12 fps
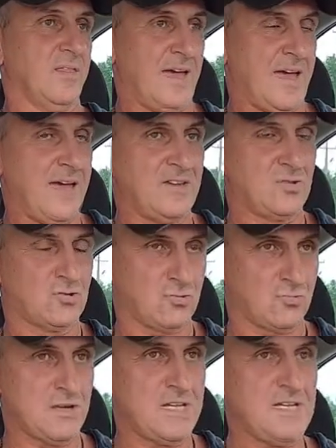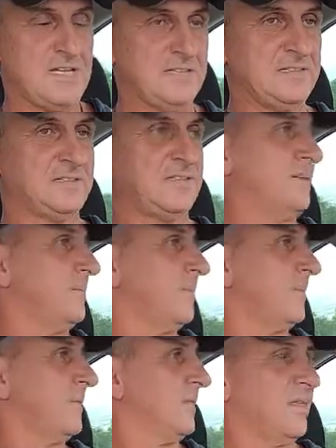that had trees
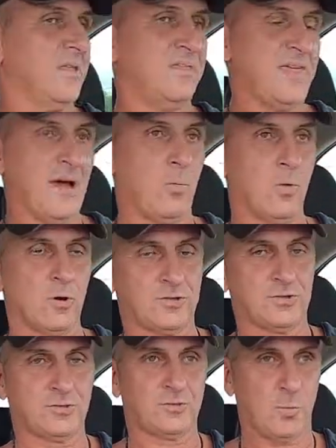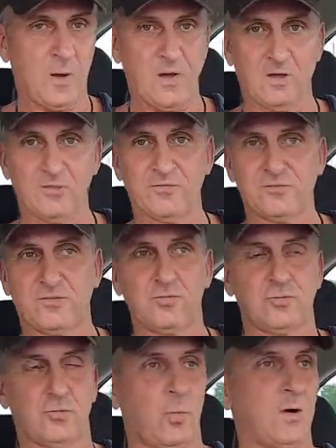that were 12
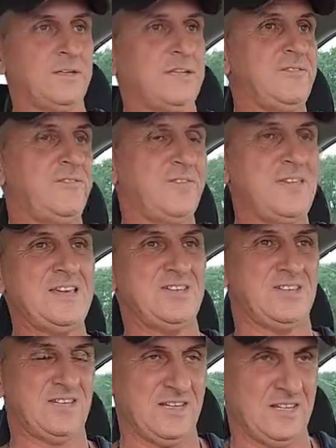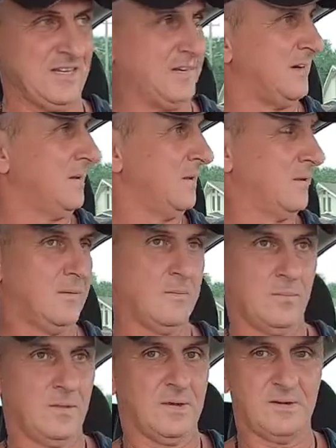to 20 feet in
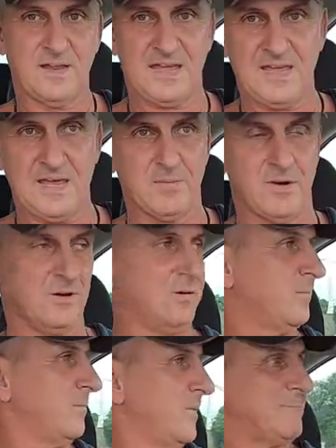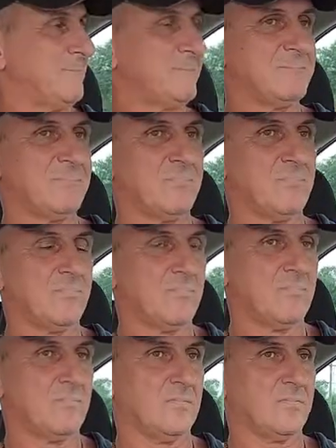diameter.
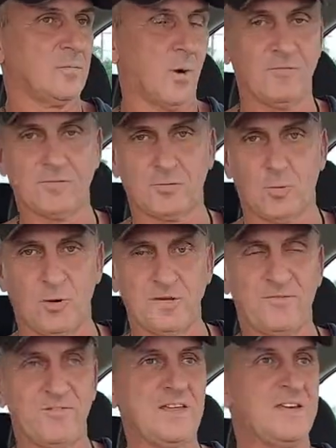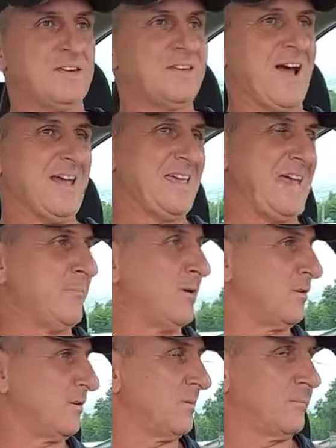12 to 20 feet in
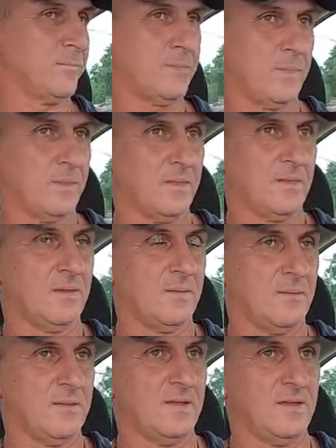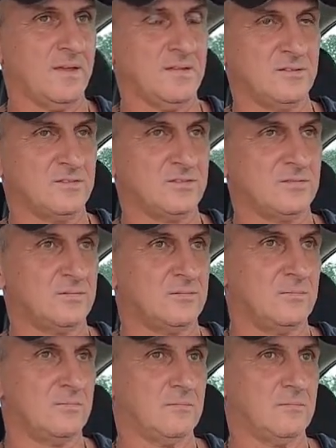diameter is